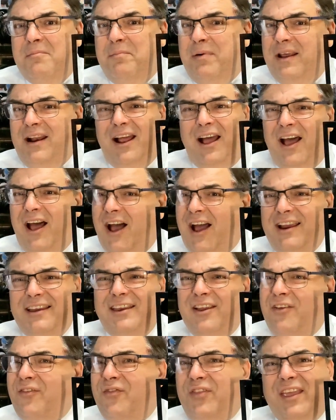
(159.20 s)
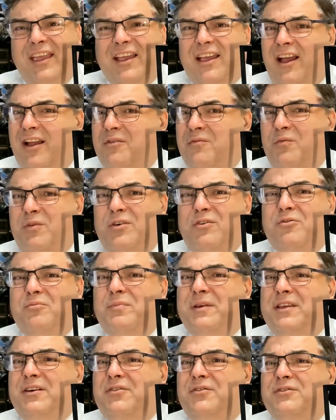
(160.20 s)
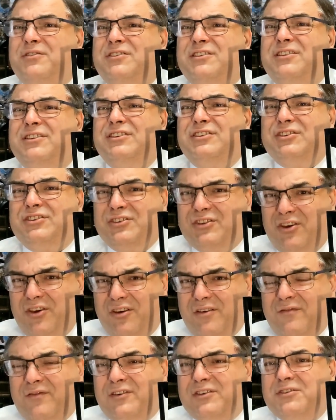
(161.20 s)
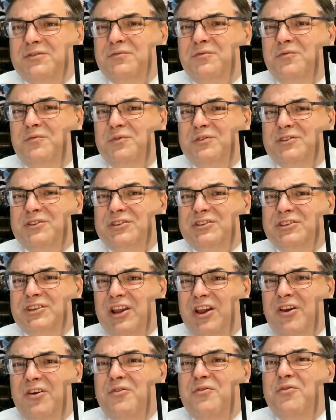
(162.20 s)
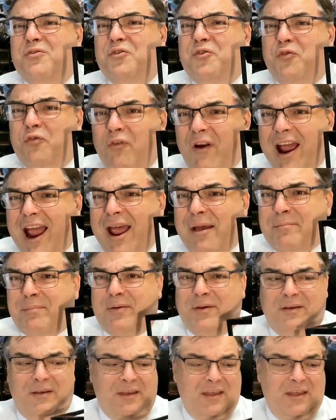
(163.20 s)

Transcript: But I, I don't think I will because the service was so crap.